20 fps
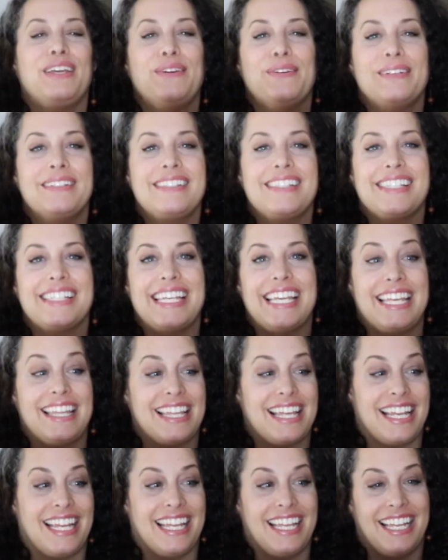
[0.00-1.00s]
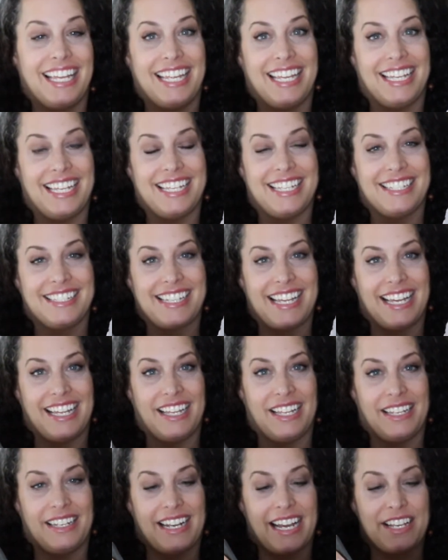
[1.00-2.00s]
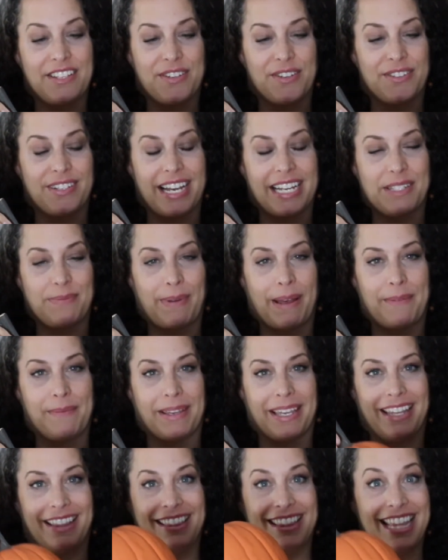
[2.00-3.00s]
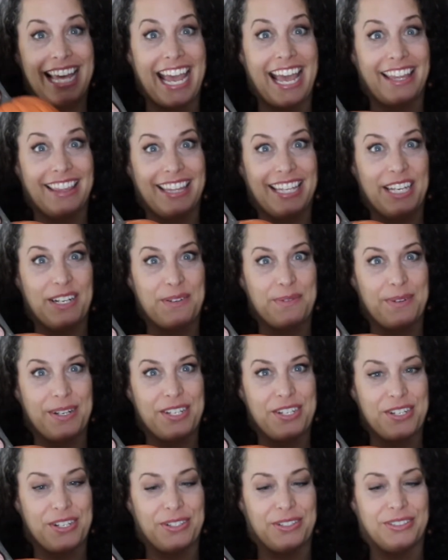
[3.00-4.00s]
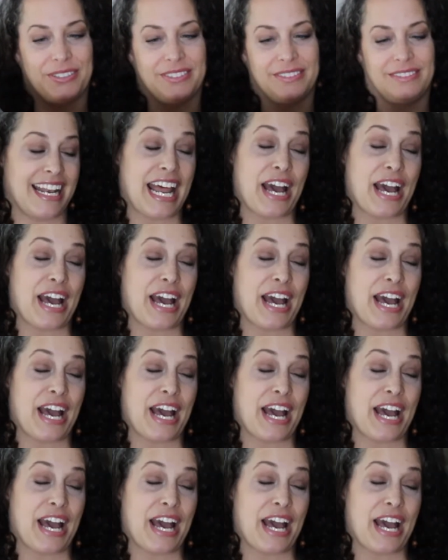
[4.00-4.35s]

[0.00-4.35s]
You can see that it is a nicer size pumpkin than the original.